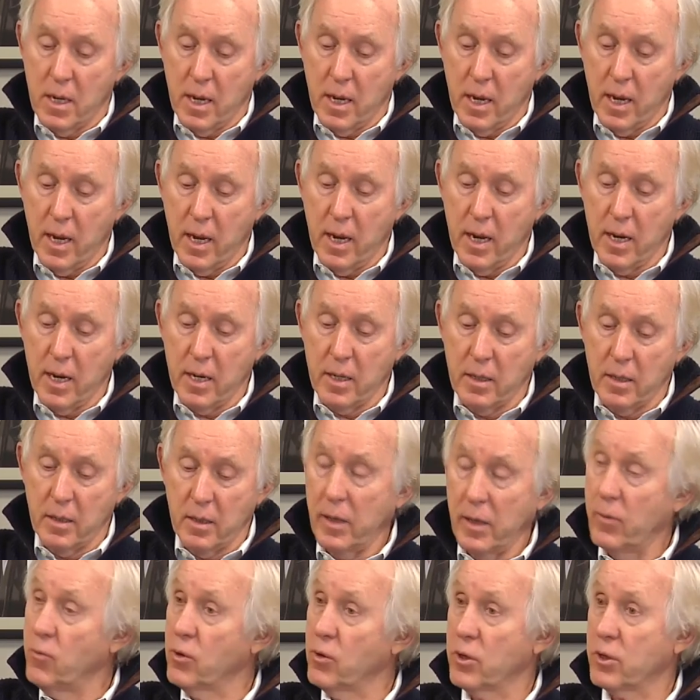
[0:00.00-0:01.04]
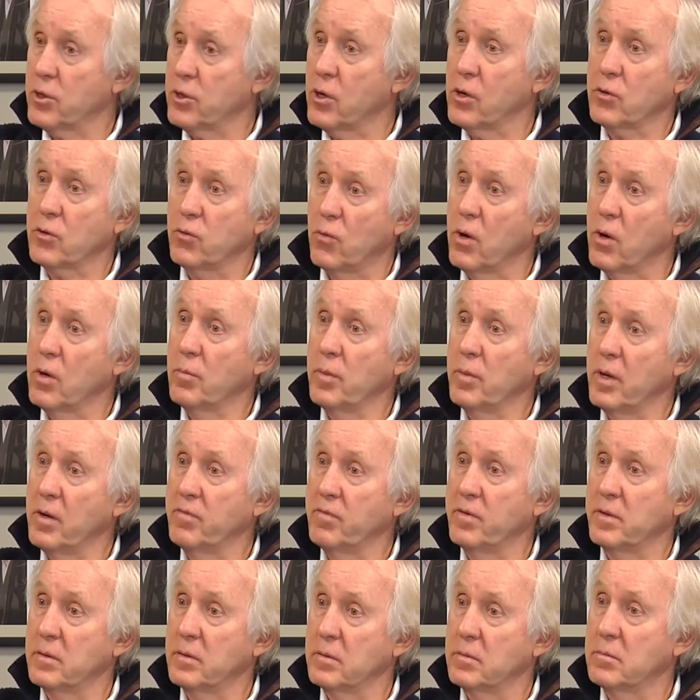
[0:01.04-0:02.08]
and he wanted to talk to Warren
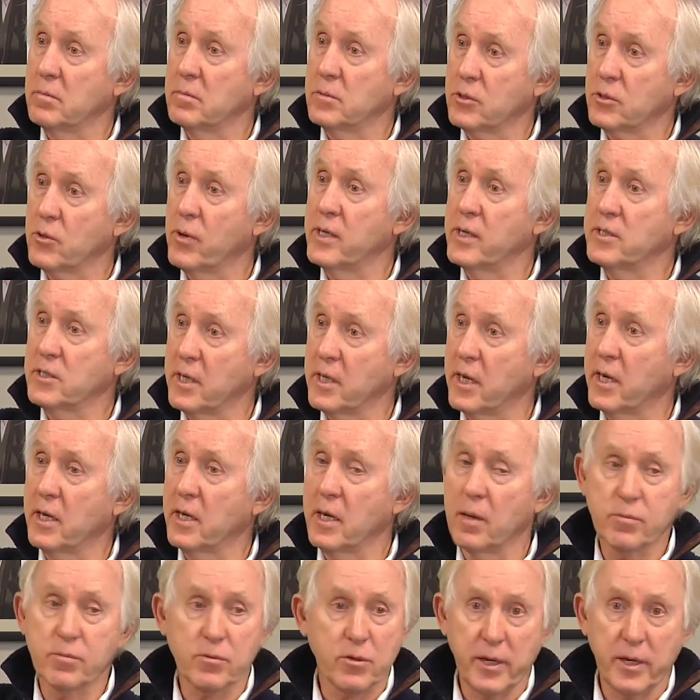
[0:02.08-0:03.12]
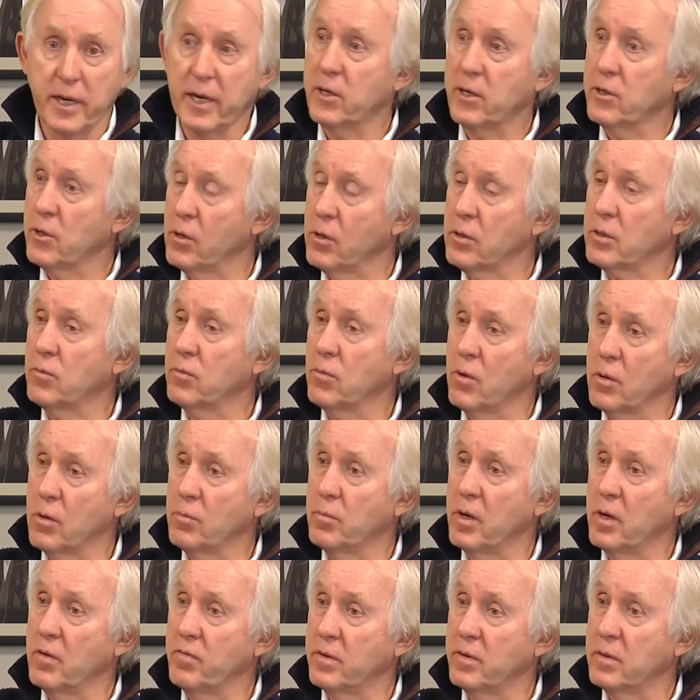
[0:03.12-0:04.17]
Buffett. So I set it up so he could talk to Warren
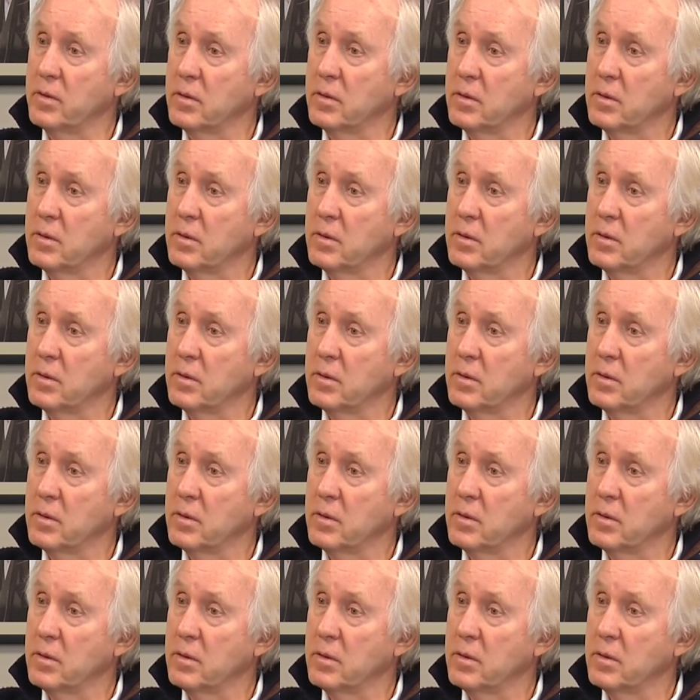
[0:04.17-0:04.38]
Buffett.